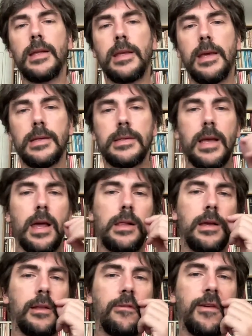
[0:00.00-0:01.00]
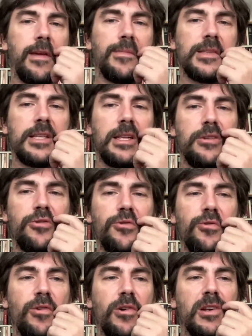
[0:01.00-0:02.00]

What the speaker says: T.S. Eliot famously drew